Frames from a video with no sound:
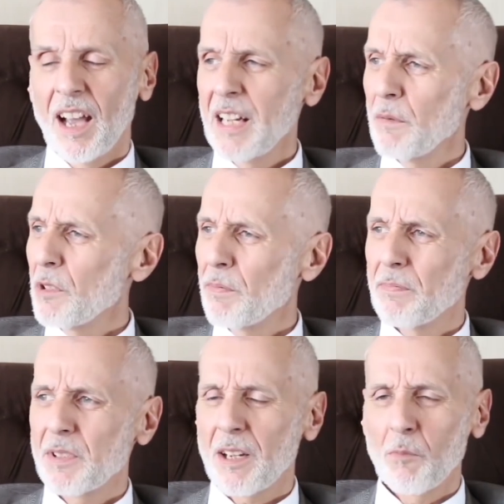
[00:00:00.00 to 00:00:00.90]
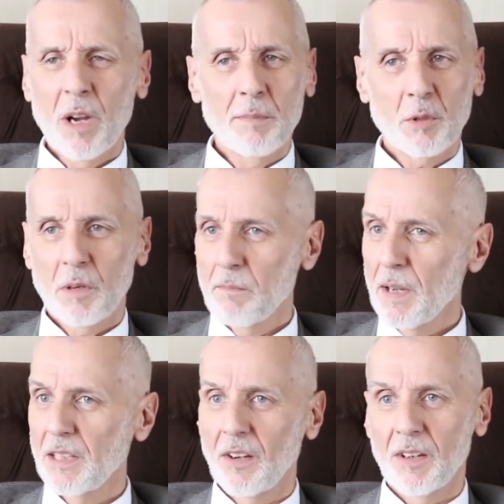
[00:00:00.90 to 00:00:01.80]
And it was somewhere
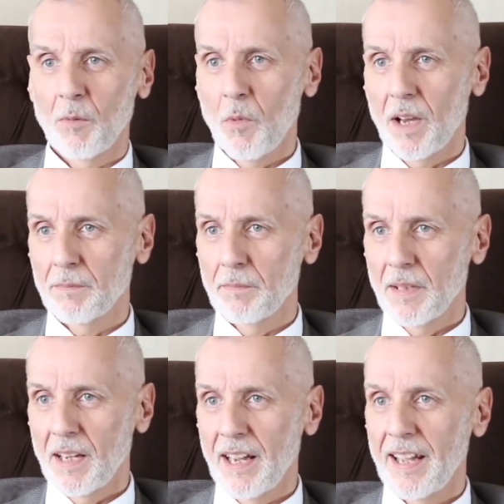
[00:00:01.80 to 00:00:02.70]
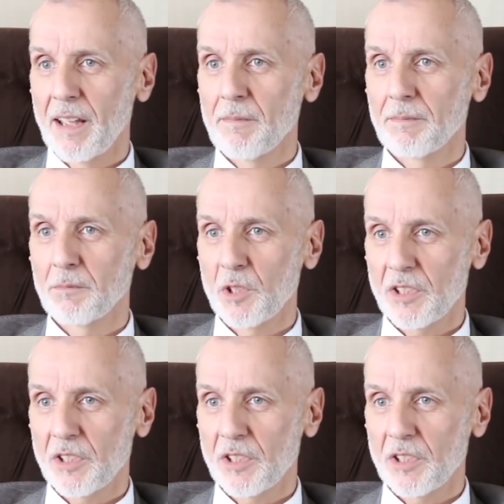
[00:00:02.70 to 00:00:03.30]
between midnight and 1 a.m.